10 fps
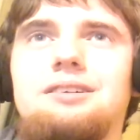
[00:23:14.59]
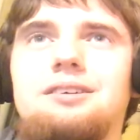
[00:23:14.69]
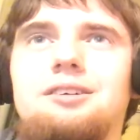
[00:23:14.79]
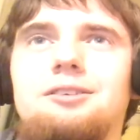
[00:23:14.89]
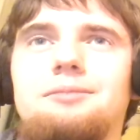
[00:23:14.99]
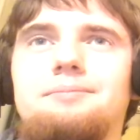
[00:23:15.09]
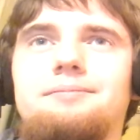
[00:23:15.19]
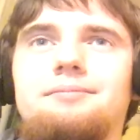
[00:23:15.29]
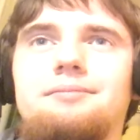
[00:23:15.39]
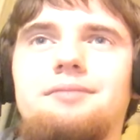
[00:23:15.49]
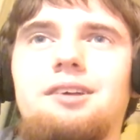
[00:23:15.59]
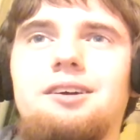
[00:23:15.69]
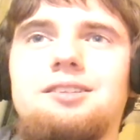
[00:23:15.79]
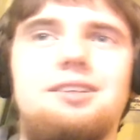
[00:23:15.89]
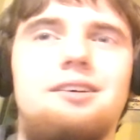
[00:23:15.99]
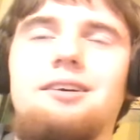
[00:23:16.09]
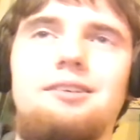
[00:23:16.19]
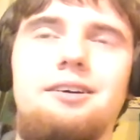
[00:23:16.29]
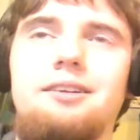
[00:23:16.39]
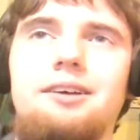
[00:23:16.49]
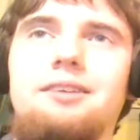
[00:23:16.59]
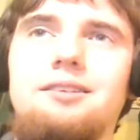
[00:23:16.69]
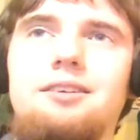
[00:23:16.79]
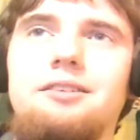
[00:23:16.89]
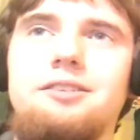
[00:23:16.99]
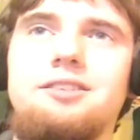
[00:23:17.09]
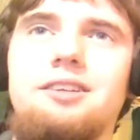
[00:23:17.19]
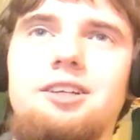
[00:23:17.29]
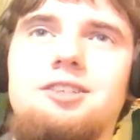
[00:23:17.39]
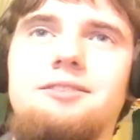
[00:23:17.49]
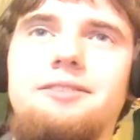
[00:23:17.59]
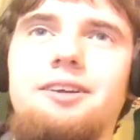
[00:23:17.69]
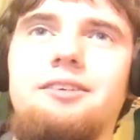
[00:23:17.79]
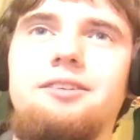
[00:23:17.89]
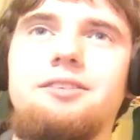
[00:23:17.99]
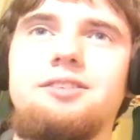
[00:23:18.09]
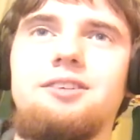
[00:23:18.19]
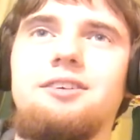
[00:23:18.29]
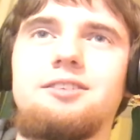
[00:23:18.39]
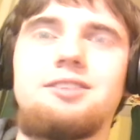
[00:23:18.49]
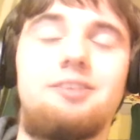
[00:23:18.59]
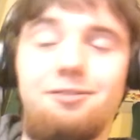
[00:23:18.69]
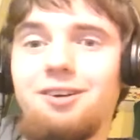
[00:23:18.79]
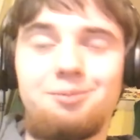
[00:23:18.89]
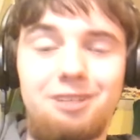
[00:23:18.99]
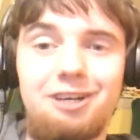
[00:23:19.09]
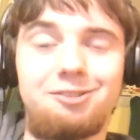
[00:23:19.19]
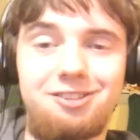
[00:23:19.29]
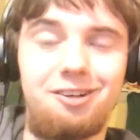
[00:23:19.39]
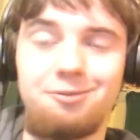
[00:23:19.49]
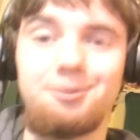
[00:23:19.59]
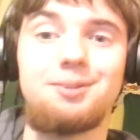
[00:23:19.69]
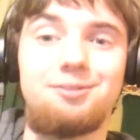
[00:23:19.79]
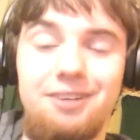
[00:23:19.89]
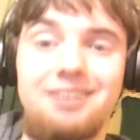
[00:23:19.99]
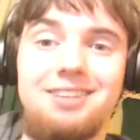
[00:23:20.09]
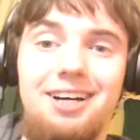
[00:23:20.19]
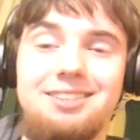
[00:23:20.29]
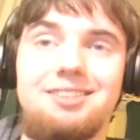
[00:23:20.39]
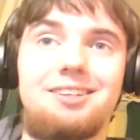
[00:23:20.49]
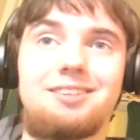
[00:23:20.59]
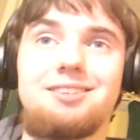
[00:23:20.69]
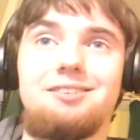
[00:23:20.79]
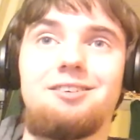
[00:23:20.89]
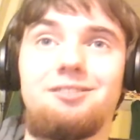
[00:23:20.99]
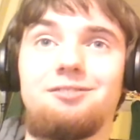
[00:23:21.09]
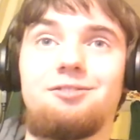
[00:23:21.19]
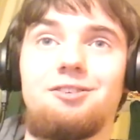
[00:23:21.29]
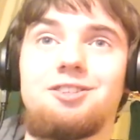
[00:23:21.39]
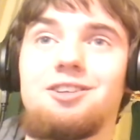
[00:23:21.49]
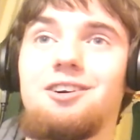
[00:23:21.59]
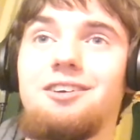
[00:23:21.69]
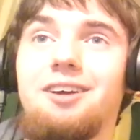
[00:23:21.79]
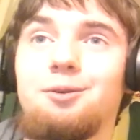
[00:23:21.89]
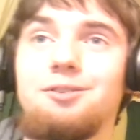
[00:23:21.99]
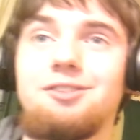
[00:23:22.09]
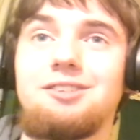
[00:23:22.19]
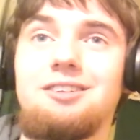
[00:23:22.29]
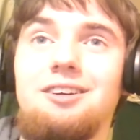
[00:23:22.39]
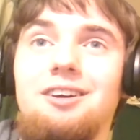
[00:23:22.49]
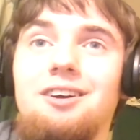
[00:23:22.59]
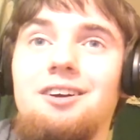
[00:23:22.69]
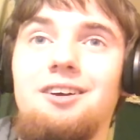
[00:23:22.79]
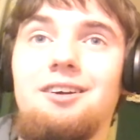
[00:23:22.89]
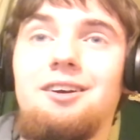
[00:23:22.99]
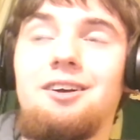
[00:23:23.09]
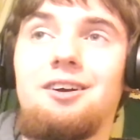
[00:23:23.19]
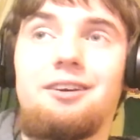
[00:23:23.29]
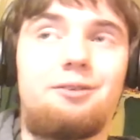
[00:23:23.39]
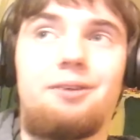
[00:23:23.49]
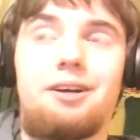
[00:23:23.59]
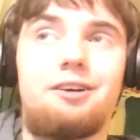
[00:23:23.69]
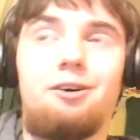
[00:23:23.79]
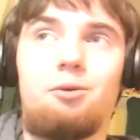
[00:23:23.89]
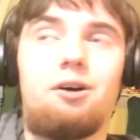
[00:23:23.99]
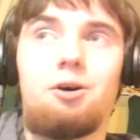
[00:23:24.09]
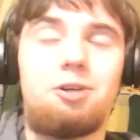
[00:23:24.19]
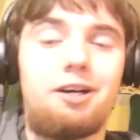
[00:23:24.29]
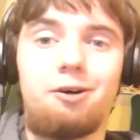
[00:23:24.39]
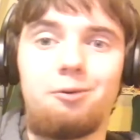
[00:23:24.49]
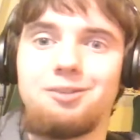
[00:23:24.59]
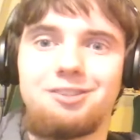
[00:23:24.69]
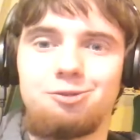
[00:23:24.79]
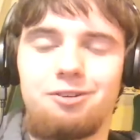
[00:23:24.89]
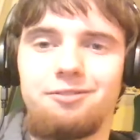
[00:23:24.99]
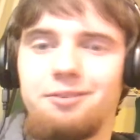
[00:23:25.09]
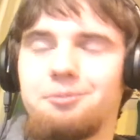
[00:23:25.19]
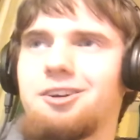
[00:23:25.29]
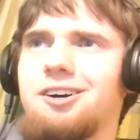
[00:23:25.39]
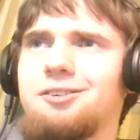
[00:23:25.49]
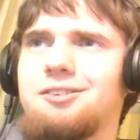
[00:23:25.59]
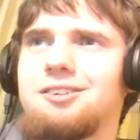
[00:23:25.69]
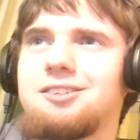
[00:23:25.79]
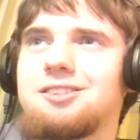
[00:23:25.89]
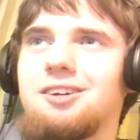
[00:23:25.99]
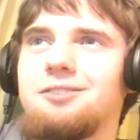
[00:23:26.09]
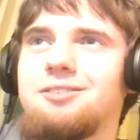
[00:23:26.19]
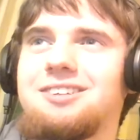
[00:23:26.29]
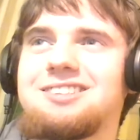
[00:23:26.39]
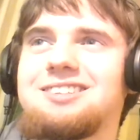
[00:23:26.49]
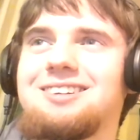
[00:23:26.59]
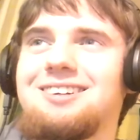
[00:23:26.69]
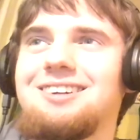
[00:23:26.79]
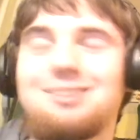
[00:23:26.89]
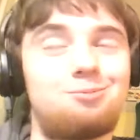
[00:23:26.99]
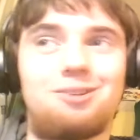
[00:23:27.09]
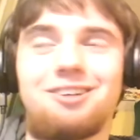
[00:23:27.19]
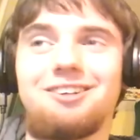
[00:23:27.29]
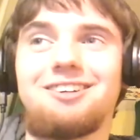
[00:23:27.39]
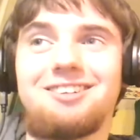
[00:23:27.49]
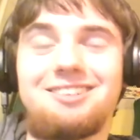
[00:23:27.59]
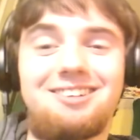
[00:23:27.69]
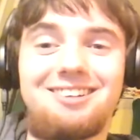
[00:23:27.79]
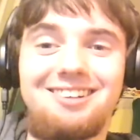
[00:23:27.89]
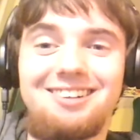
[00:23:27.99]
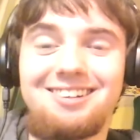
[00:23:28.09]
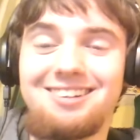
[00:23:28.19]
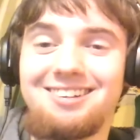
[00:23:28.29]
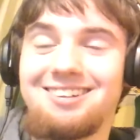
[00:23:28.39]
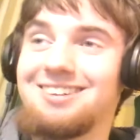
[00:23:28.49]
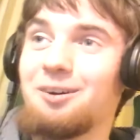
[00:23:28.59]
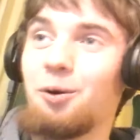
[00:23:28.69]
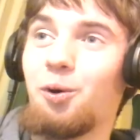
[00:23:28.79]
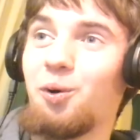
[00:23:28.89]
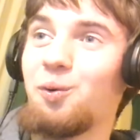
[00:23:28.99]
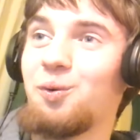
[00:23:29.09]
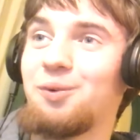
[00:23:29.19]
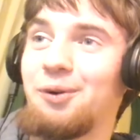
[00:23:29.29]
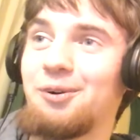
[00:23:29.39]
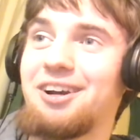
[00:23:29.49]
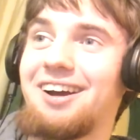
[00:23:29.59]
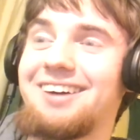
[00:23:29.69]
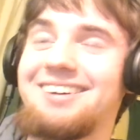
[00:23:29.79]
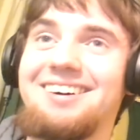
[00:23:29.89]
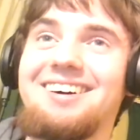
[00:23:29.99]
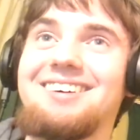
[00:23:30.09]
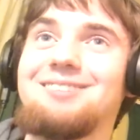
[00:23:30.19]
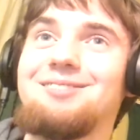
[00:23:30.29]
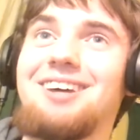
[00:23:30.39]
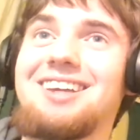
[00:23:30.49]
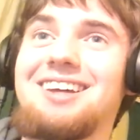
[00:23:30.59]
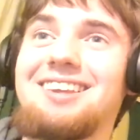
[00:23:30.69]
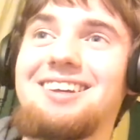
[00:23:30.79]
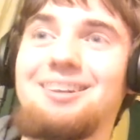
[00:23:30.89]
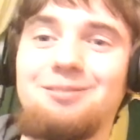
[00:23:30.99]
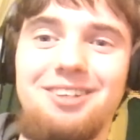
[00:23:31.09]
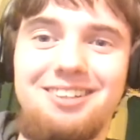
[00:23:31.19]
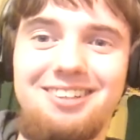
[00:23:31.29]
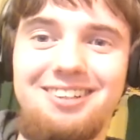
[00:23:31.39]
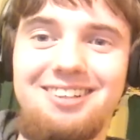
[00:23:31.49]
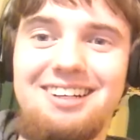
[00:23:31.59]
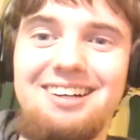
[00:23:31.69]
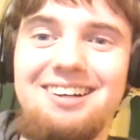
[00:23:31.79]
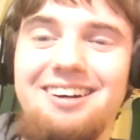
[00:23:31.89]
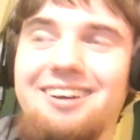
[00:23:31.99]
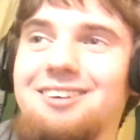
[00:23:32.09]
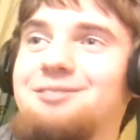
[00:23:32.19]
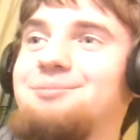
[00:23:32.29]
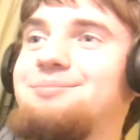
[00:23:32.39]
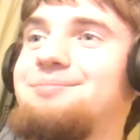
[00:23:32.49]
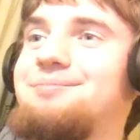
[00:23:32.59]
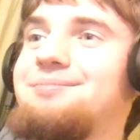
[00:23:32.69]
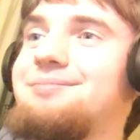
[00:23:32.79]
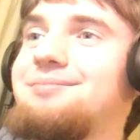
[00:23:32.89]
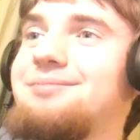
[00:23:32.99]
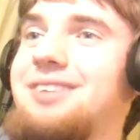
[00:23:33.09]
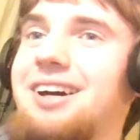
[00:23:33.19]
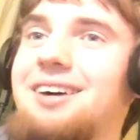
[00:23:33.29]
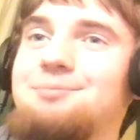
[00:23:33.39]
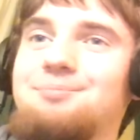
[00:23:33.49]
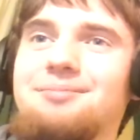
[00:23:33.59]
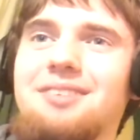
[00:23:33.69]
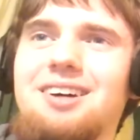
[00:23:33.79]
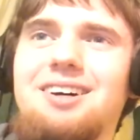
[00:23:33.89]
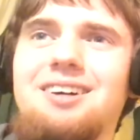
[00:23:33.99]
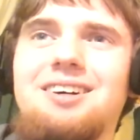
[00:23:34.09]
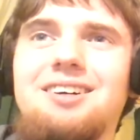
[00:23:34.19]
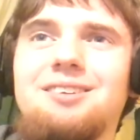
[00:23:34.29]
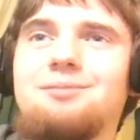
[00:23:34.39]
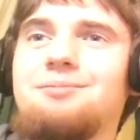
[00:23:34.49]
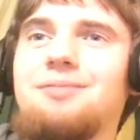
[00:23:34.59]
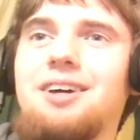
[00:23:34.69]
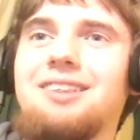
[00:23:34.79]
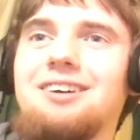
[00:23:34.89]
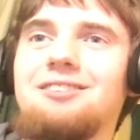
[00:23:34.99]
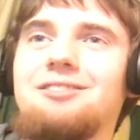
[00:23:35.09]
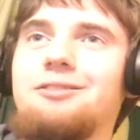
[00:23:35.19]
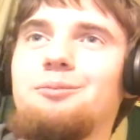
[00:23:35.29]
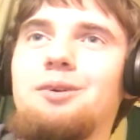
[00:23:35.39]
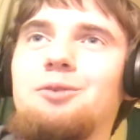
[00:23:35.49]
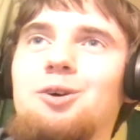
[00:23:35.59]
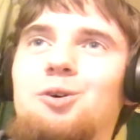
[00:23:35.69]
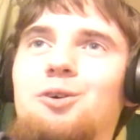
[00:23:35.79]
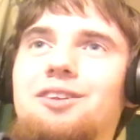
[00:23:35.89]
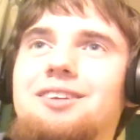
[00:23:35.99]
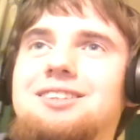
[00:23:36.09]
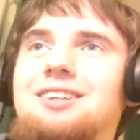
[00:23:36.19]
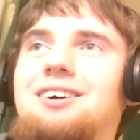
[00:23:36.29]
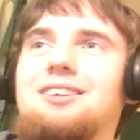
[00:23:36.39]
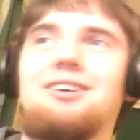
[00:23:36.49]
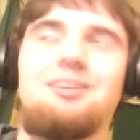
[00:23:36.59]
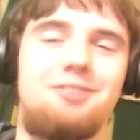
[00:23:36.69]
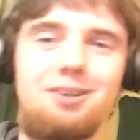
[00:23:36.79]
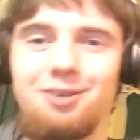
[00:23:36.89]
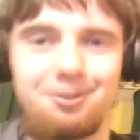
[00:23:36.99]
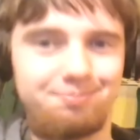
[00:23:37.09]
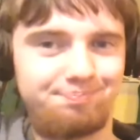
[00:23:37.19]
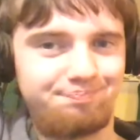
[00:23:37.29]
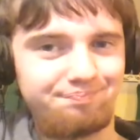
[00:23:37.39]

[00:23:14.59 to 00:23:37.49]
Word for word: uh, like I said, I, I liked the a selection of a lot of the songs, and the film cow stuff was fantastic uh, for sure. That was great. I'll, I'll, i always enjoy film cow and his stuff. It's, it's pretty good. Whew. Okay, um, I, I think I'm done here. Uh, yeah, uh, I think I've been recording this long enough anyway.